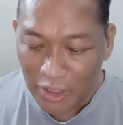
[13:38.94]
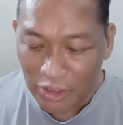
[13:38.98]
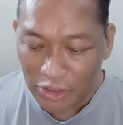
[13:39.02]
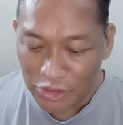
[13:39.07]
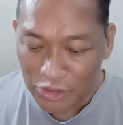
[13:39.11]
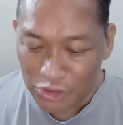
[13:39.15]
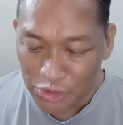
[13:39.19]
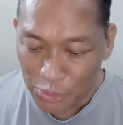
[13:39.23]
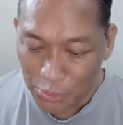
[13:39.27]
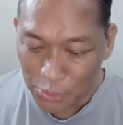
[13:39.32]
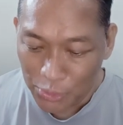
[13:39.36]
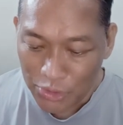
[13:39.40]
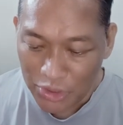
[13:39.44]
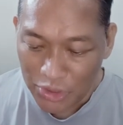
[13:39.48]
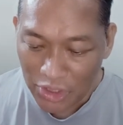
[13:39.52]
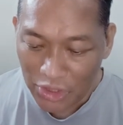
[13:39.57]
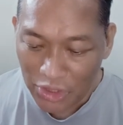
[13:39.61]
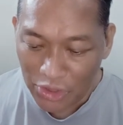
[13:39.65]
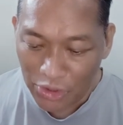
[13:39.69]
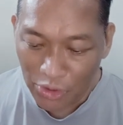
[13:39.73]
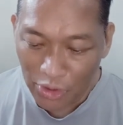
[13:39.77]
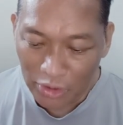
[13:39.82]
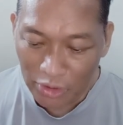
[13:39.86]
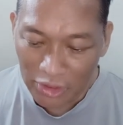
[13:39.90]
Josie
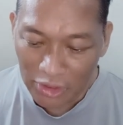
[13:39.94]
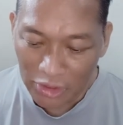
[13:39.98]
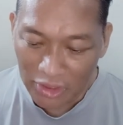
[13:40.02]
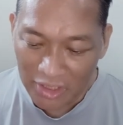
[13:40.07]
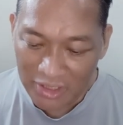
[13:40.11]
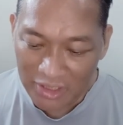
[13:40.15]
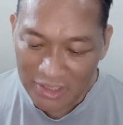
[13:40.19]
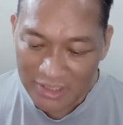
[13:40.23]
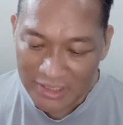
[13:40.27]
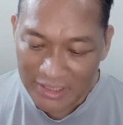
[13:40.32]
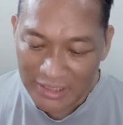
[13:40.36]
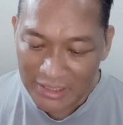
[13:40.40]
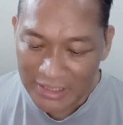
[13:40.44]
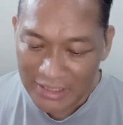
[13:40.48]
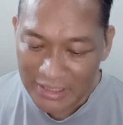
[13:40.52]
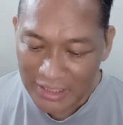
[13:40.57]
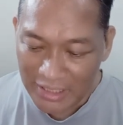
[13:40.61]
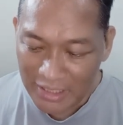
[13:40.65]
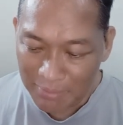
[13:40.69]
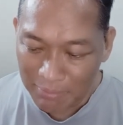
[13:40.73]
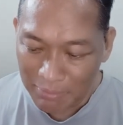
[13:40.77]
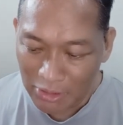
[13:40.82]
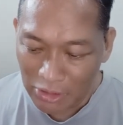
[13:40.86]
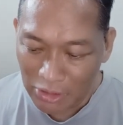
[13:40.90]
thought it a silly
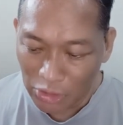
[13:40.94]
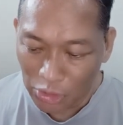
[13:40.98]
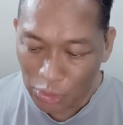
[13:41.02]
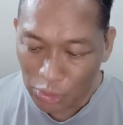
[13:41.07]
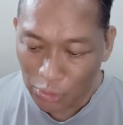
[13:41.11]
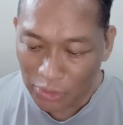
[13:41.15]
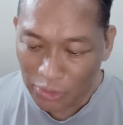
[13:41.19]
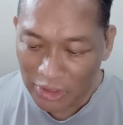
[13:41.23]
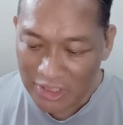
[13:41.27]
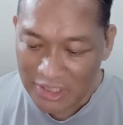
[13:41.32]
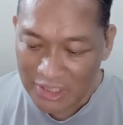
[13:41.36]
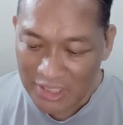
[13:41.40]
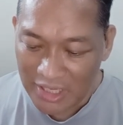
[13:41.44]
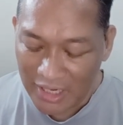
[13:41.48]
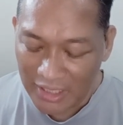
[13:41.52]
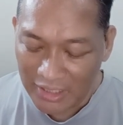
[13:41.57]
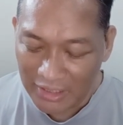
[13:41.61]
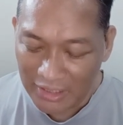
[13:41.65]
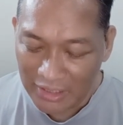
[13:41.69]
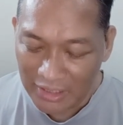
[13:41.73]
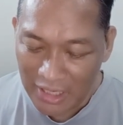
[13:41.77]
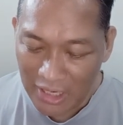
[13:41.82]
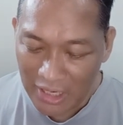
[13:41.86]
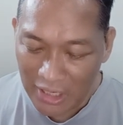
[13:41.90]
name and took the sign
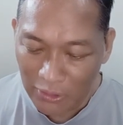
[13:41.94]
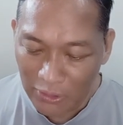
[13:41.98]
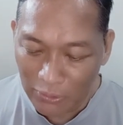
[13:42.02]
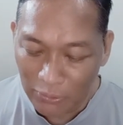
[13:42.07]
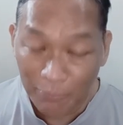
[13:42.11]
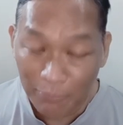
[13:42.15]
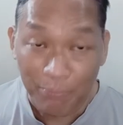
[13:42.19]
down.